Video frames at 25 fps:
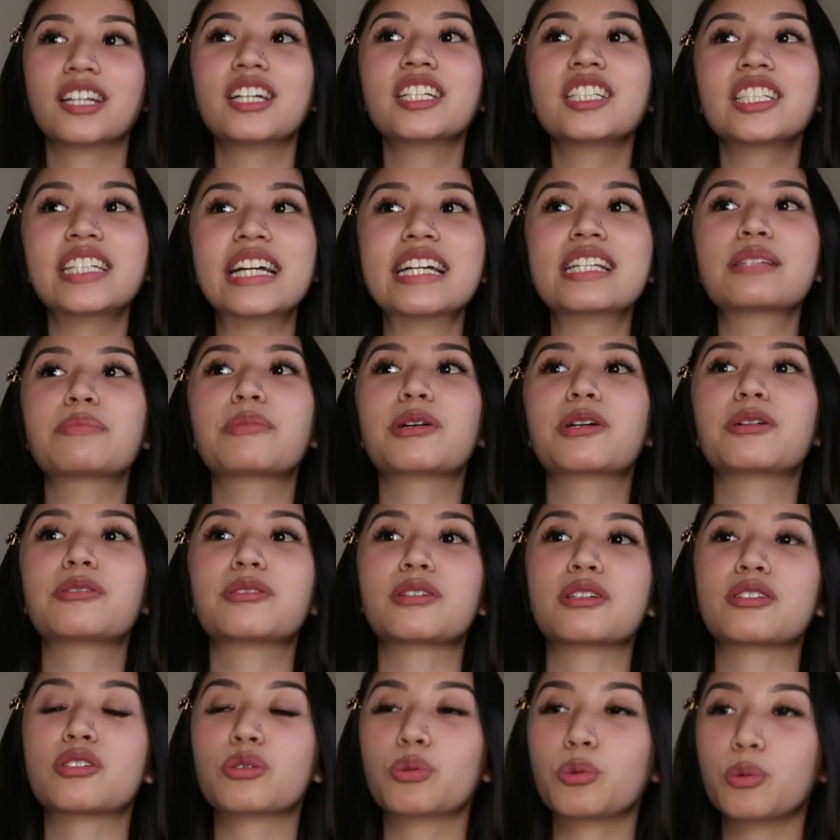Not just
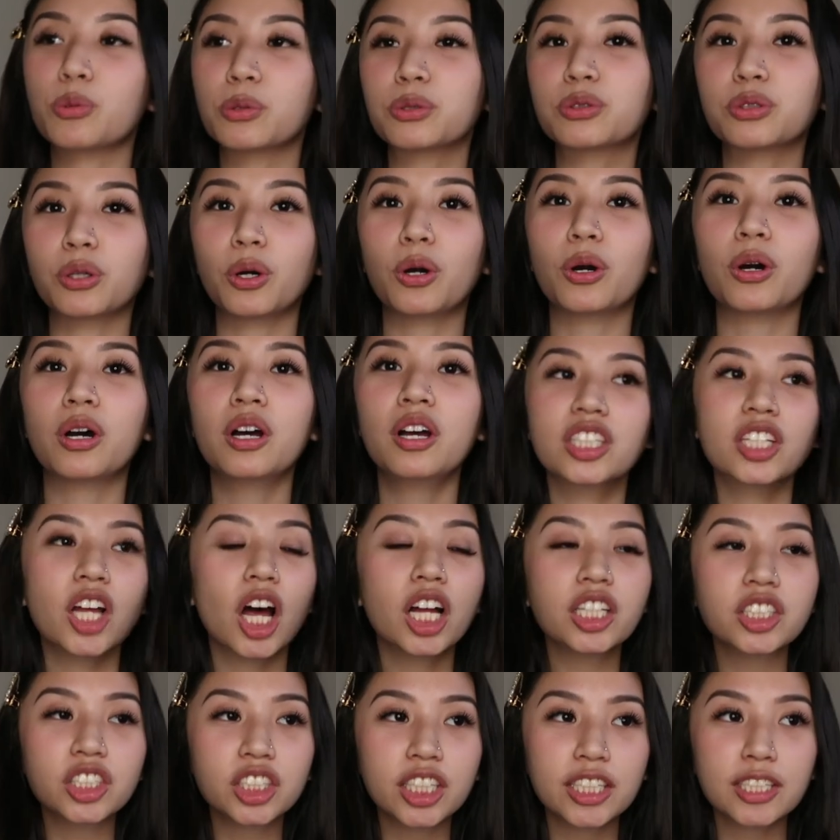because it's uso,
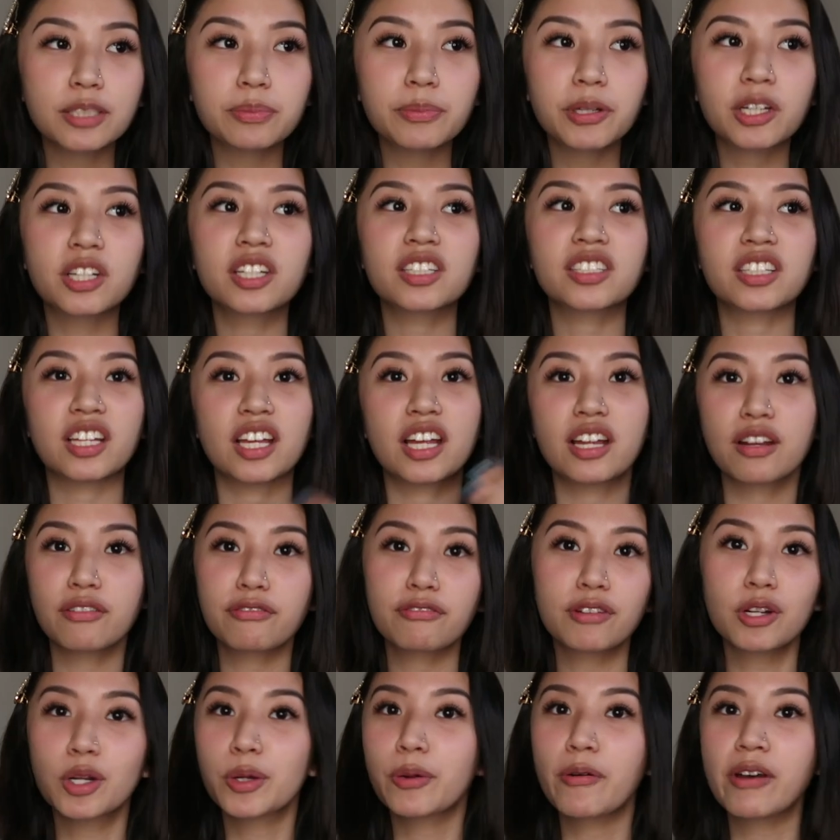not just because
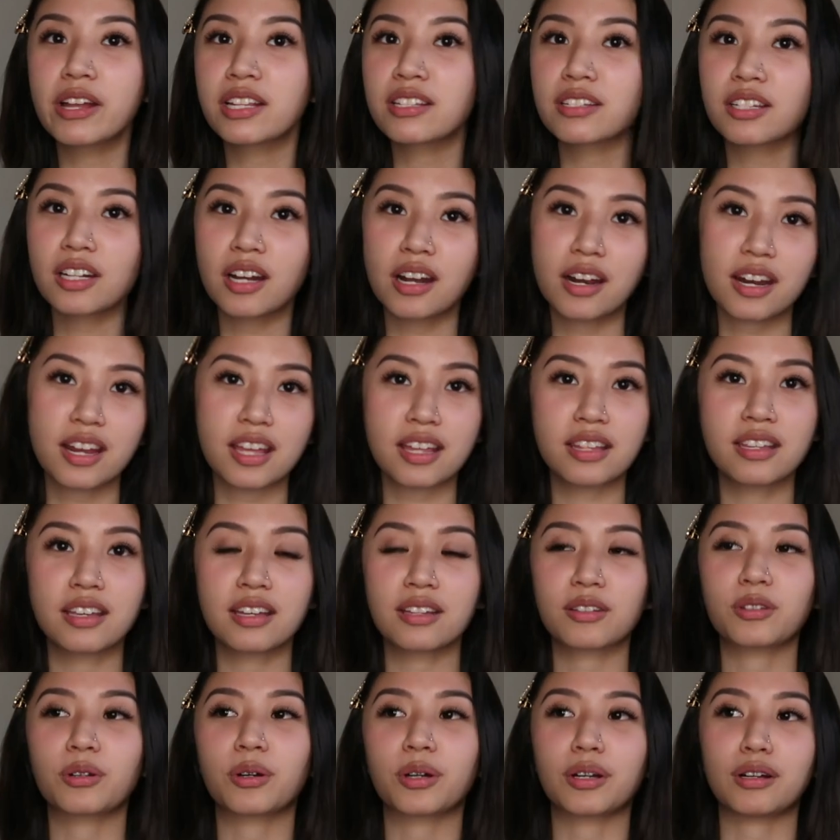influencer did
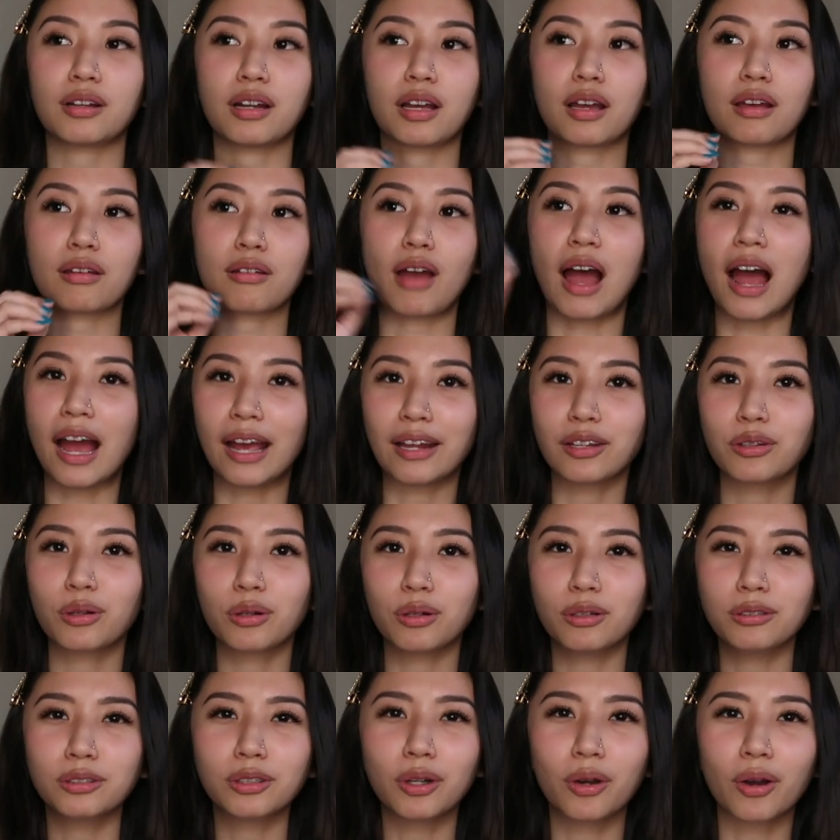it or like
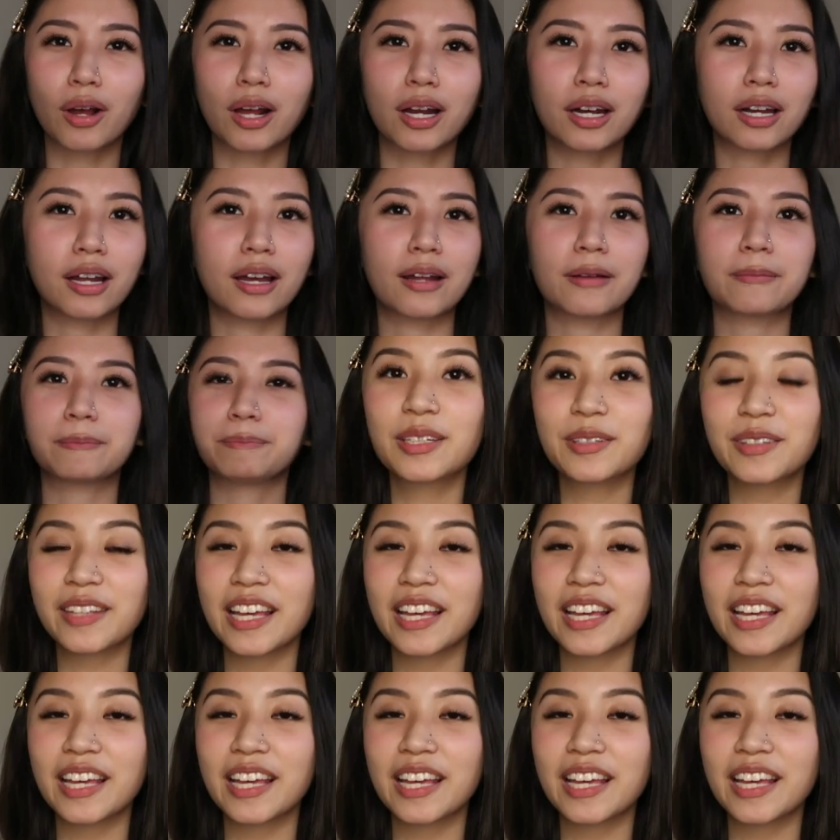idol nyo, ganyan.